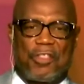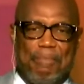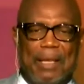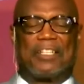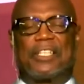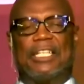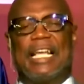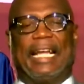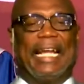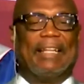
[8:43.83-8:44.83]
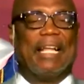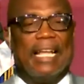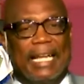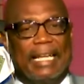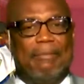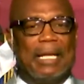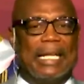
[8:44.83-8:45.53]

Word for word: the melatonin in, in,